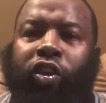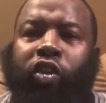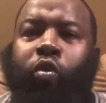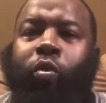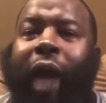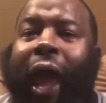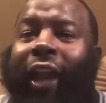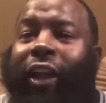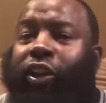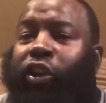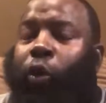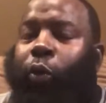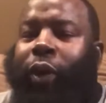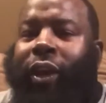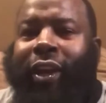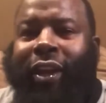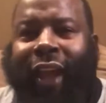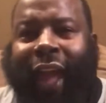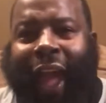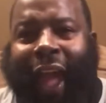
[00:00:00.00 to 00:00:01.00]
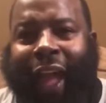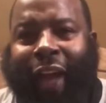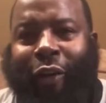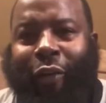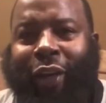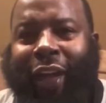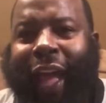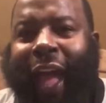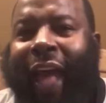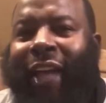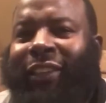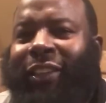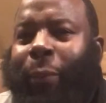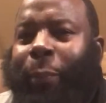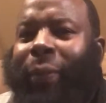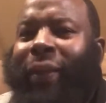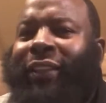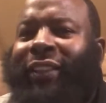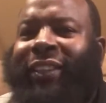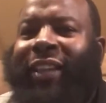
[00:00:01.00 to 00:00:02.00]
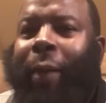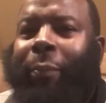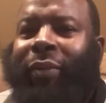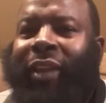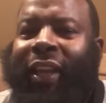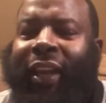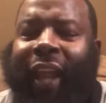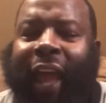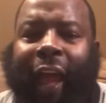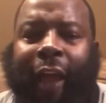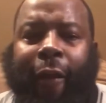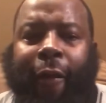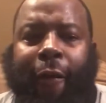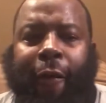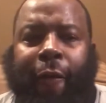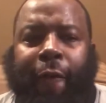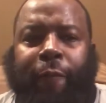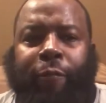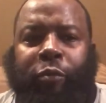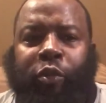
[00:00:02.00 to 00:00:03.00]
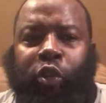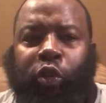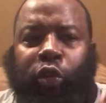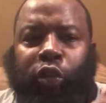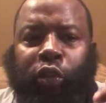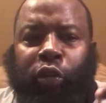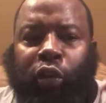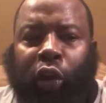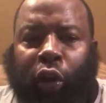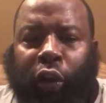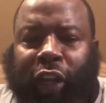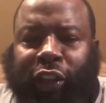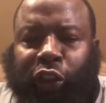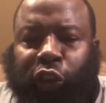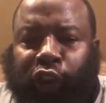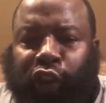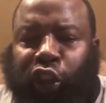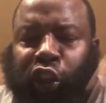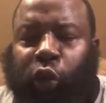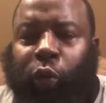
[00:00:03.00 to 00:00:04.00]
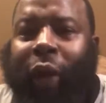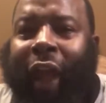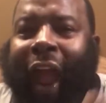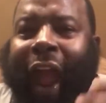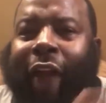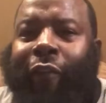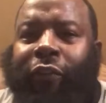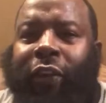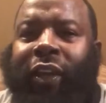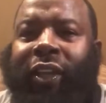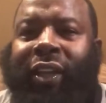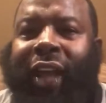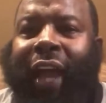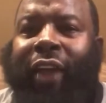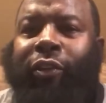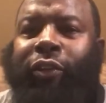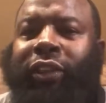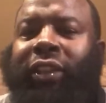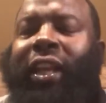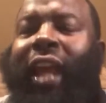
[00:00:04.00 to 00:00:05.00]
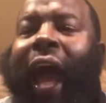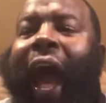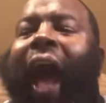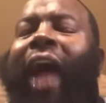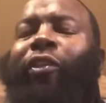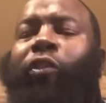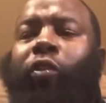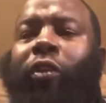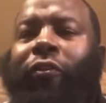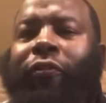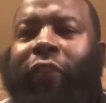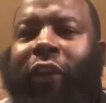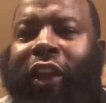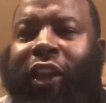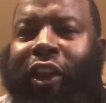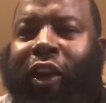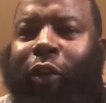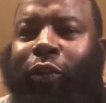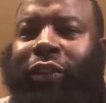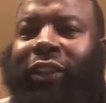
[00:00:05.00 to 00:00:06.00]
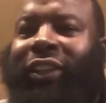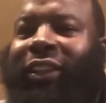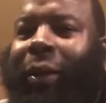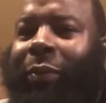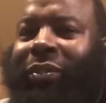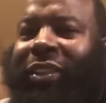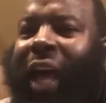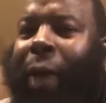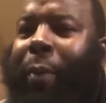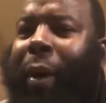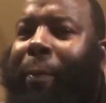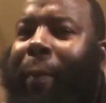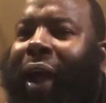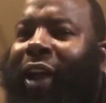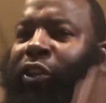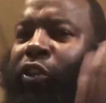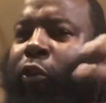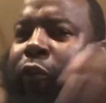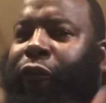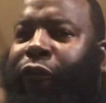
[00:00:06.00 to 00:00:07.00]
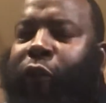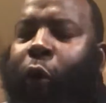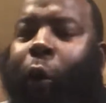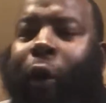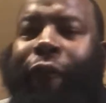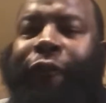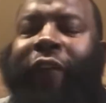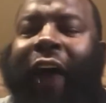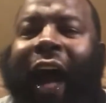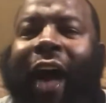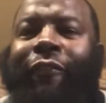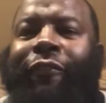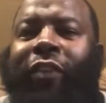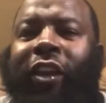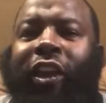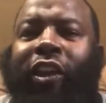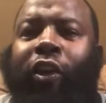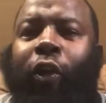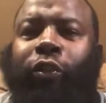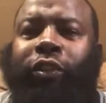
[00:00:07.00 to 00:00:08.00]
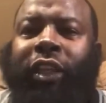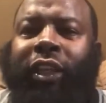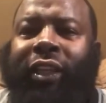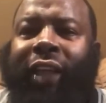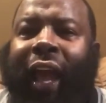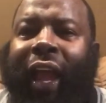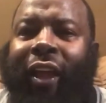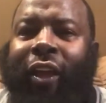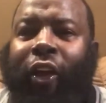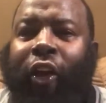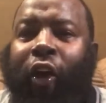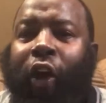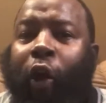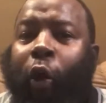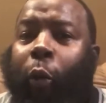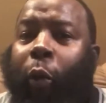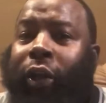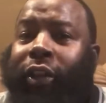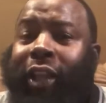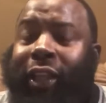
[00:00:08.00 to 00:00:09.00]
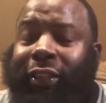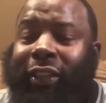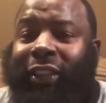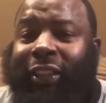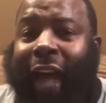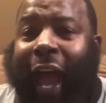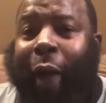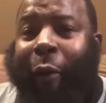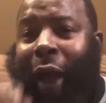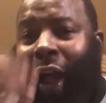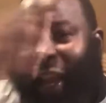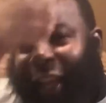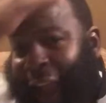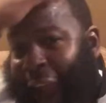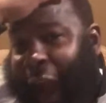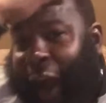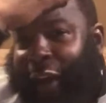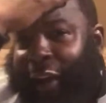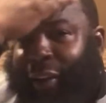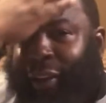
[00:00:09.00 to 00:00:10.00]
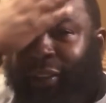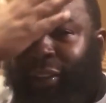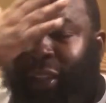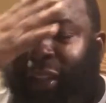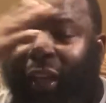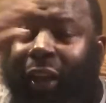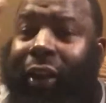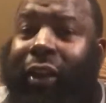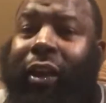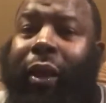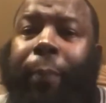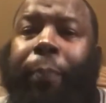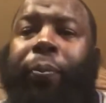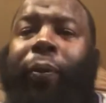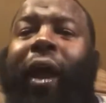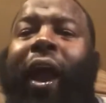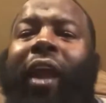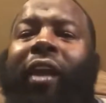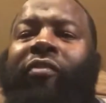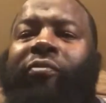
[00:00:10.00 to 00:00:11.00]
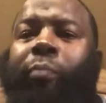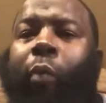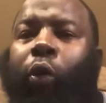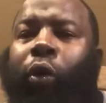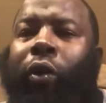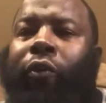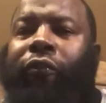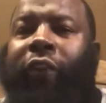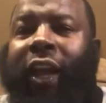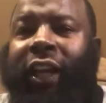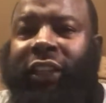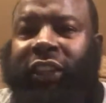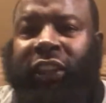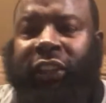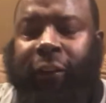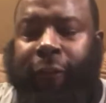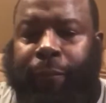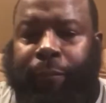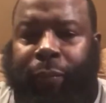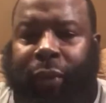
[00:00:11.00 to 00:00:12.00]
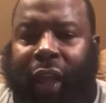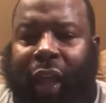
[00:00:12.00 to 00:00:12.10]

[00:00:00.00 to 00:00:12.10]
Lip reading: You got to do it now. It has to be something that you know that you do every day. You see how I do the videos, and sometimes I might do 4 or 5 videos a day. Well, this is how I carry it, just to give you a plan of motivation.